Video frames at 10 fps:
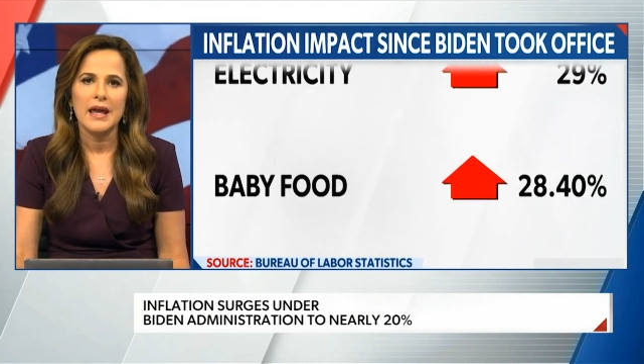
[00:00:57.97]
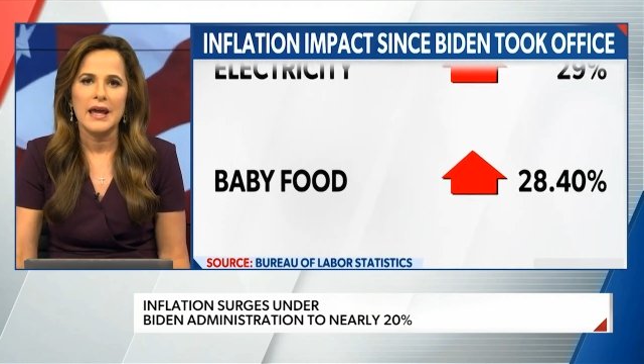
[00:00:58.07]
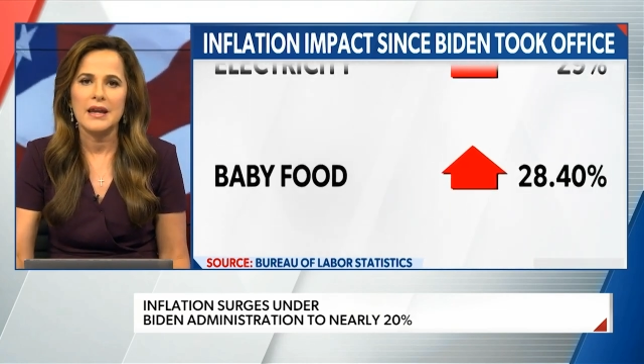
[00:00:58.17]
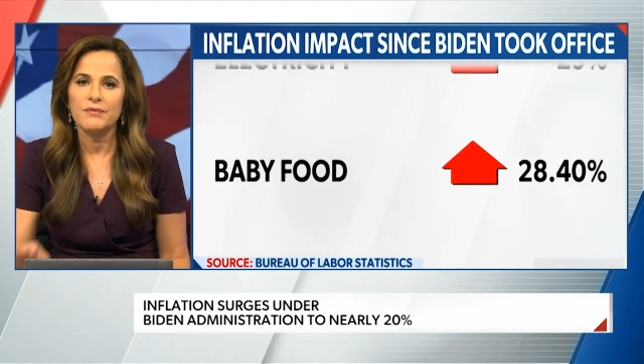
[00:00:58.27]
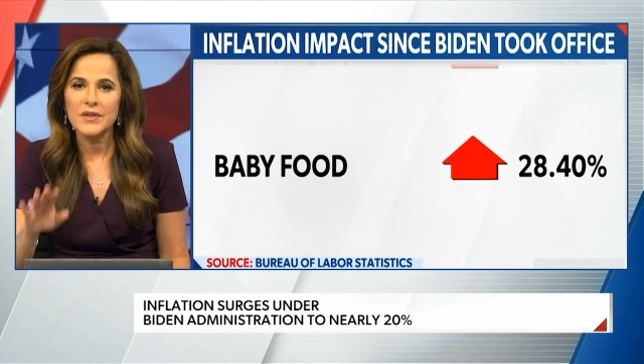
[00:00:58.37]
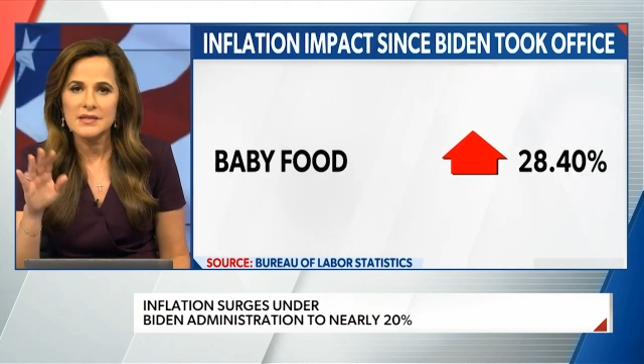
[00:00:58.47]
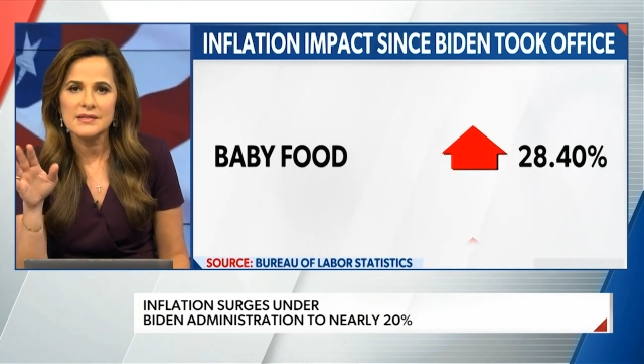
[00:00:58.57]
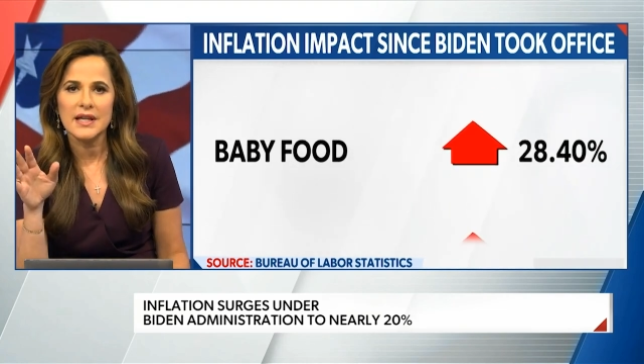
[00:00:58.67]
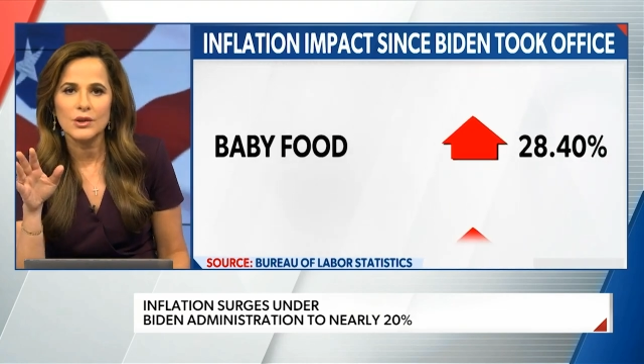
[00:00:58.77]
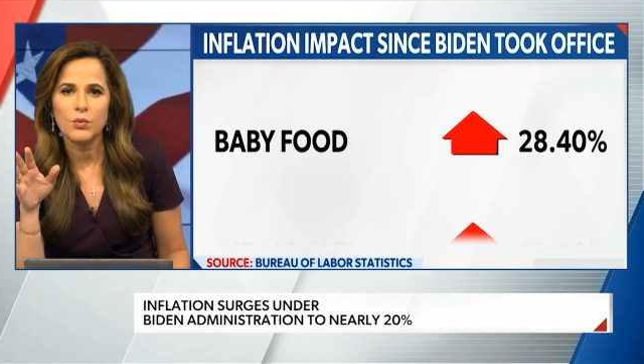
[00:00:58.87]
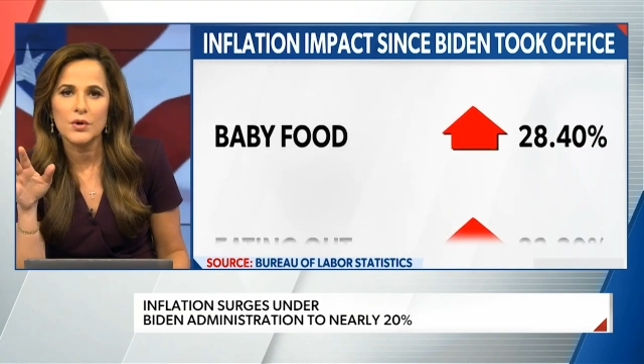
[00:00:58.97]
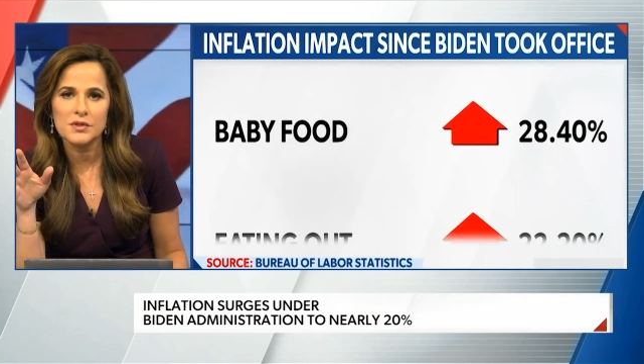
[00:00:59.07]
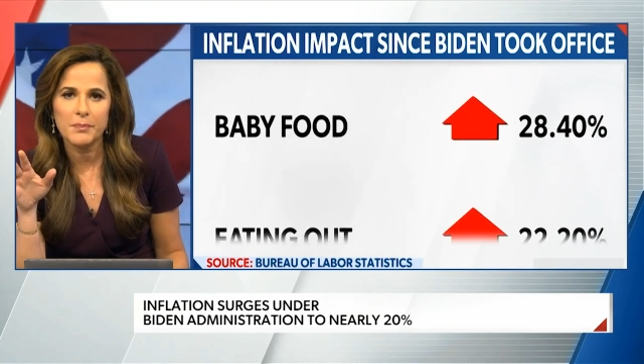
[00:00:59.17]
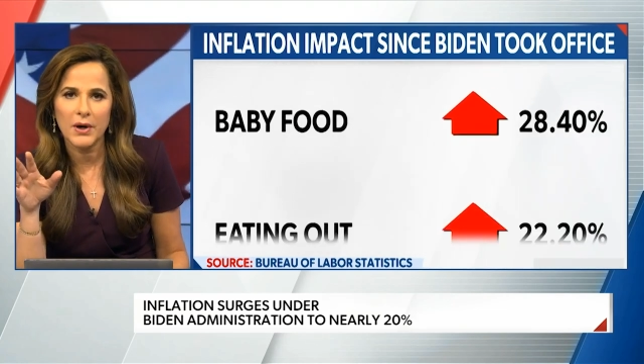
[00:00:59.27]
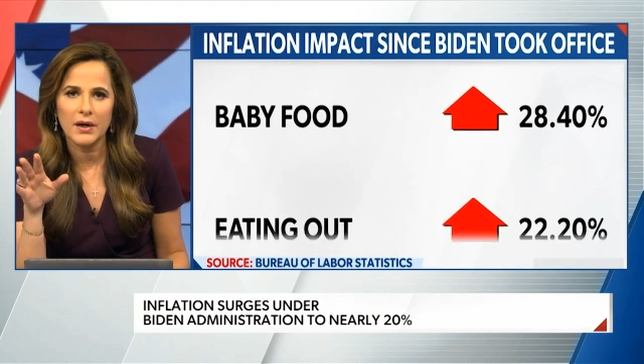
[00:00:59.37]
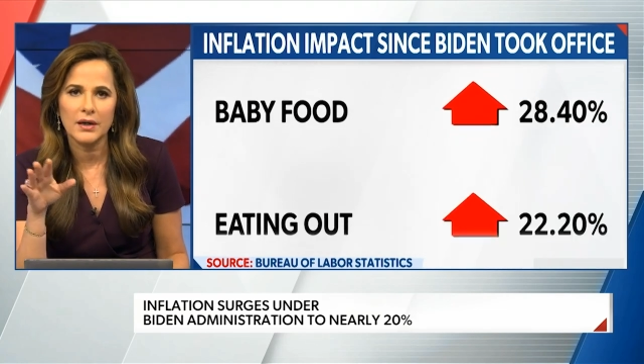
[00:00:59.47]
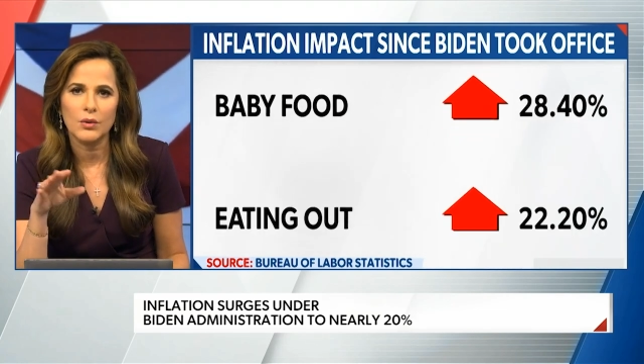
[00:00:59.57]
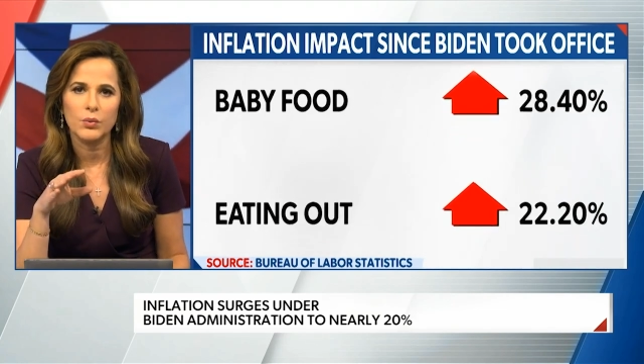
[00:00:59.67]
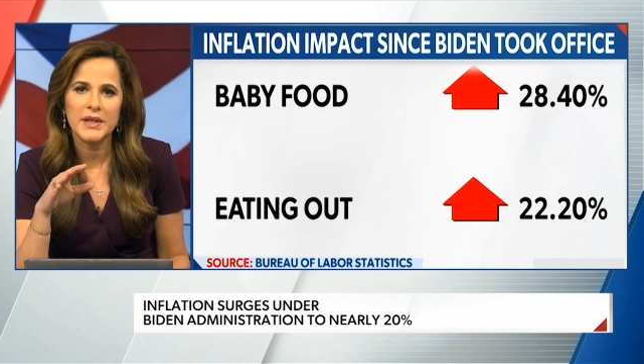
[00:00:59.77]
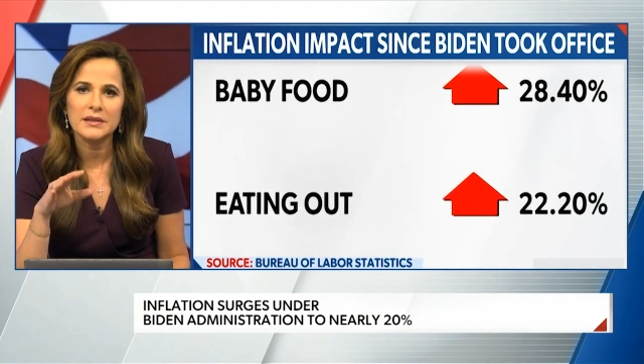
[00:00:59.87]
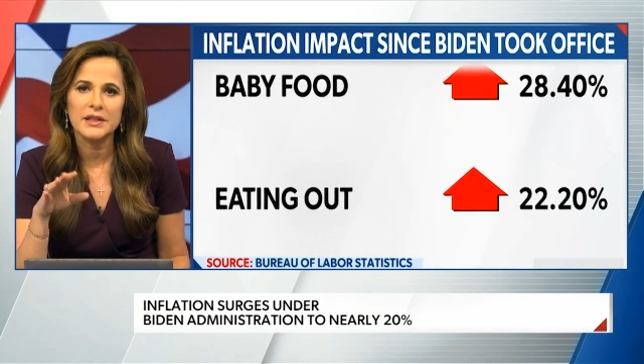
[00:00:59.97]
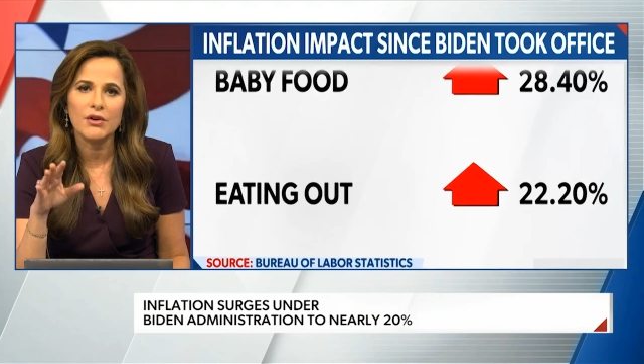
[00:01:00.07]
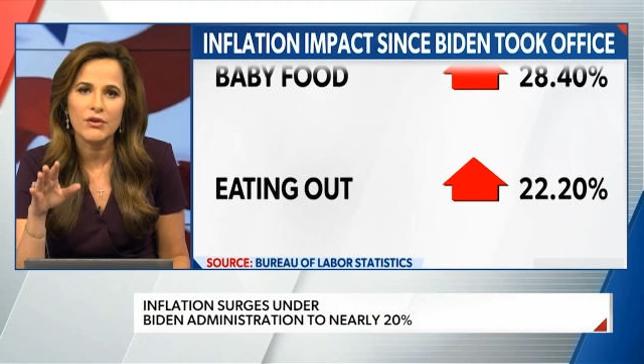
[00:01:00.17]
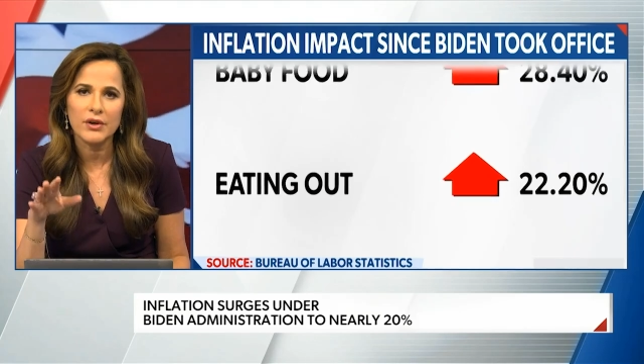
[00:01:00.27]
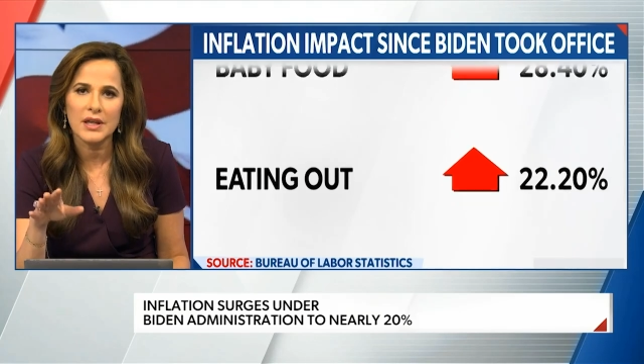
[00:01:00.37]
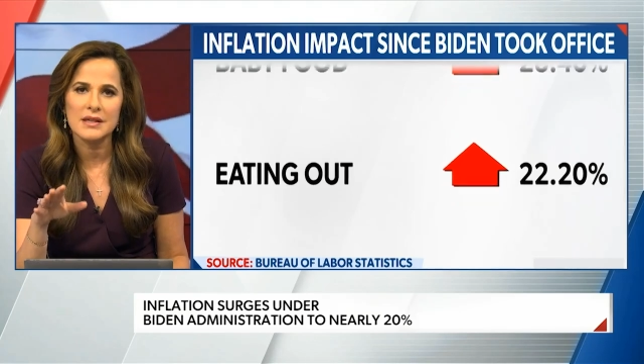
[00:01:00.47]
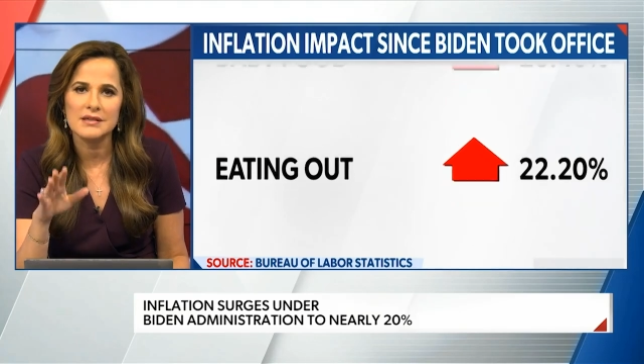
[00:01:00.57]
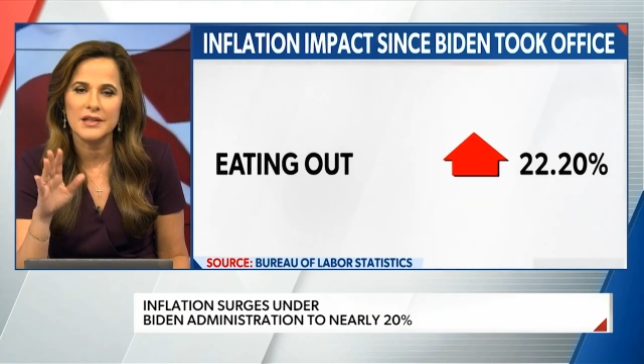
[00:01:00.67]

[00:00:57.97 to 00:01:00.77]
And if this is not the worst part, weekly earnings,